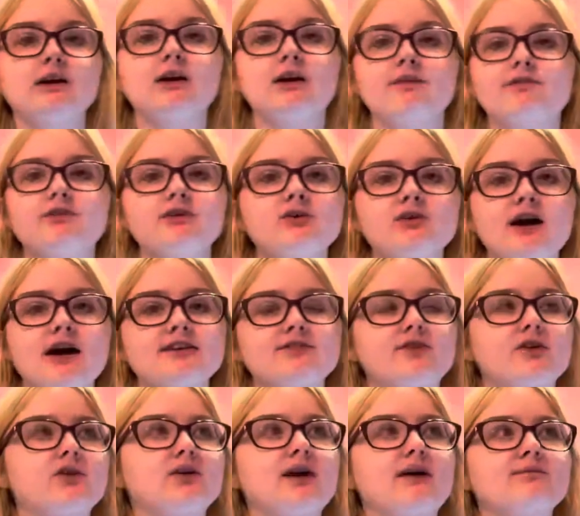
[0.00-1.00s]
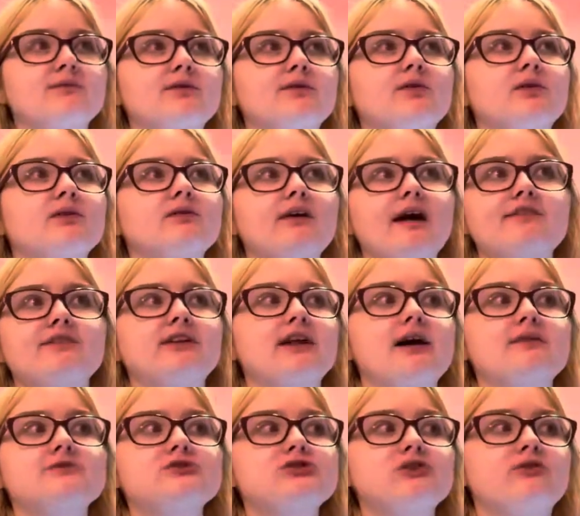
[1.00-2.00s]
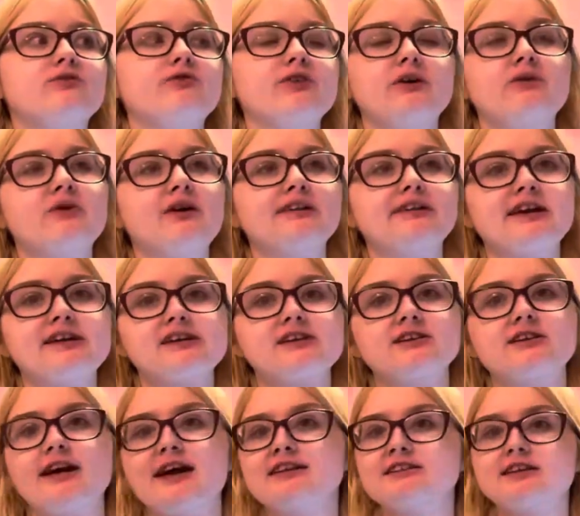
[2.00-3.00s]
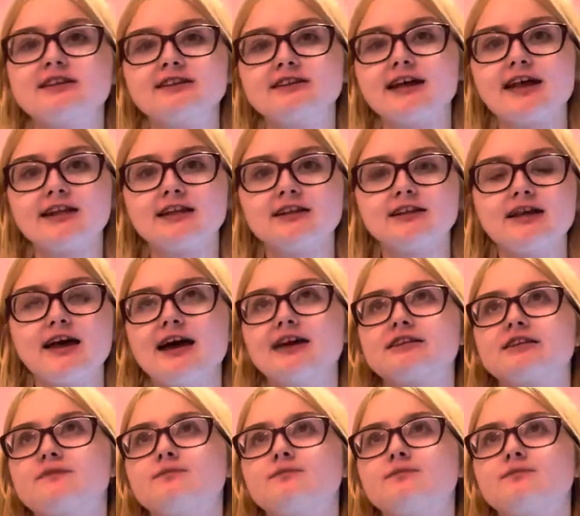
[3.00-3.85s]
if you guys feel comfortable, every time you don't feel well taking a test, then take the test.